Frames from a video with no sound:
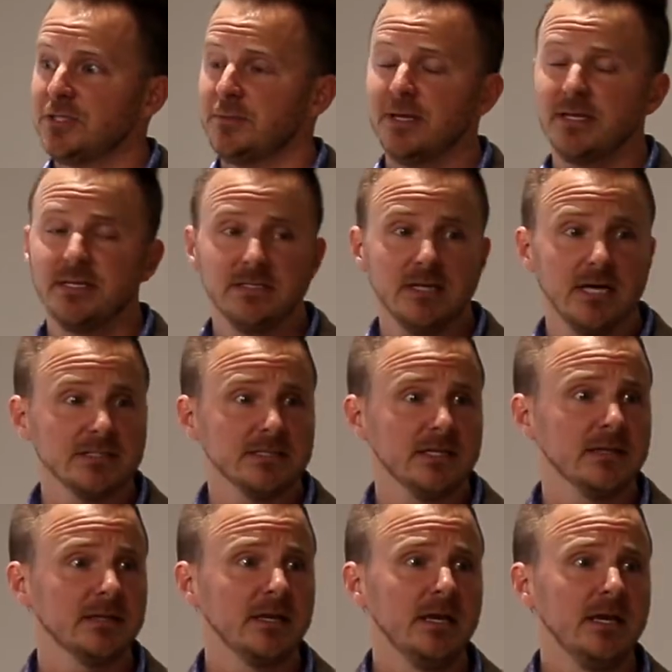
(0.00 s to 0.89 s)
Anybody that
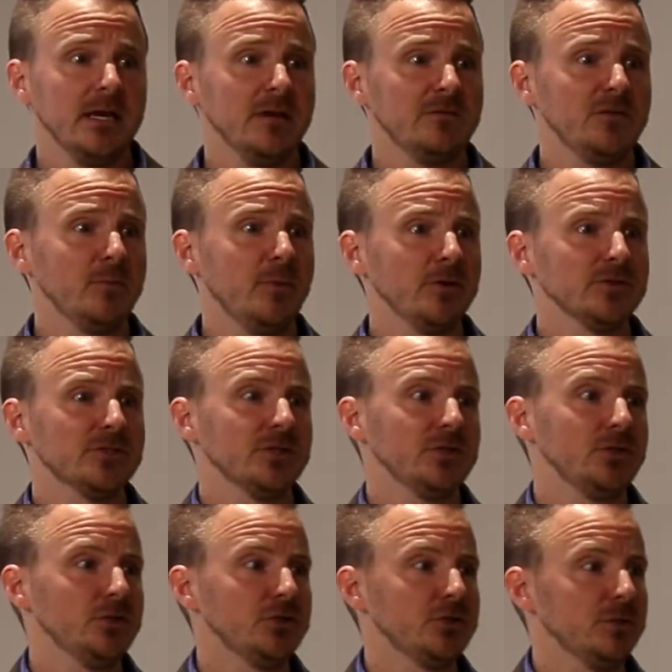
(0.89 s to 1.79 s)
doesn't, if you post a
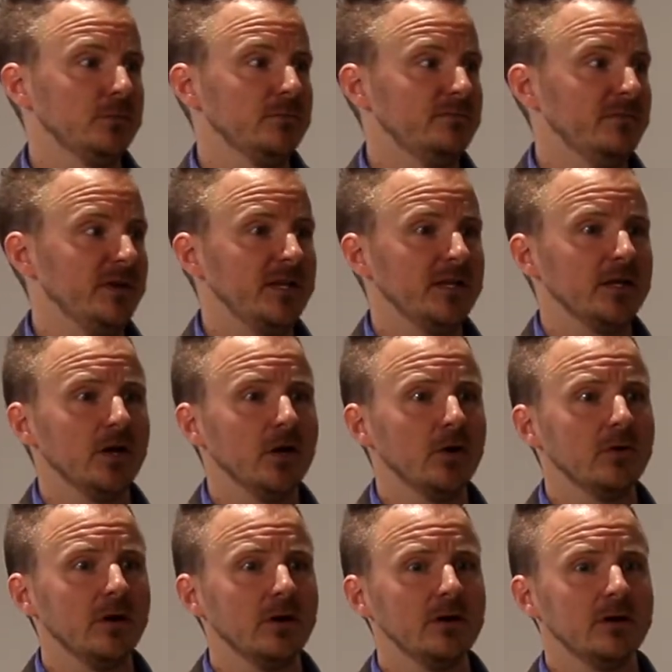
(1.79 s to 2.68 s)
YouTube
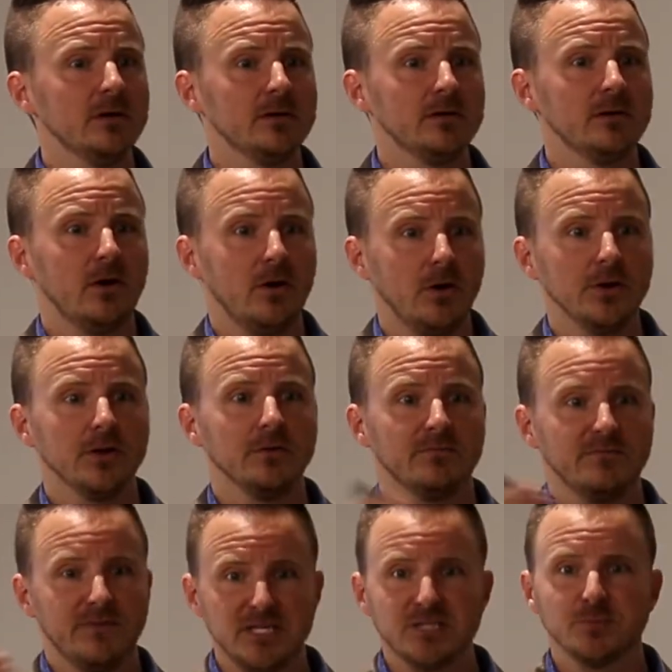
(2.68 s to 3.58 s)
video on a
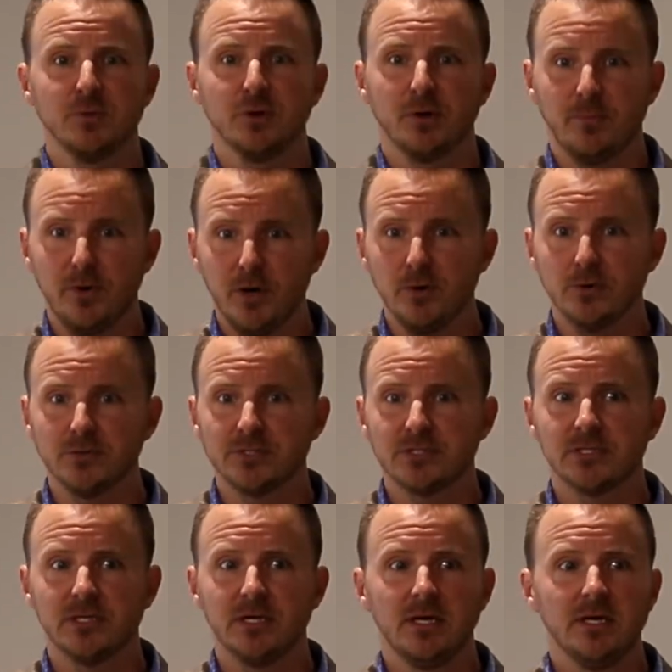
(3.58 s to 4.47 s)
Facebook
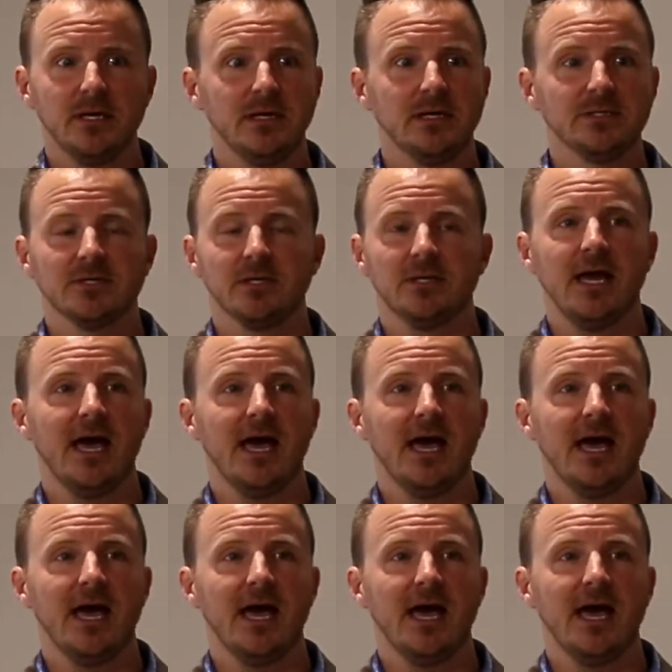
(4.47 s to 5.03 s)
post, it's going to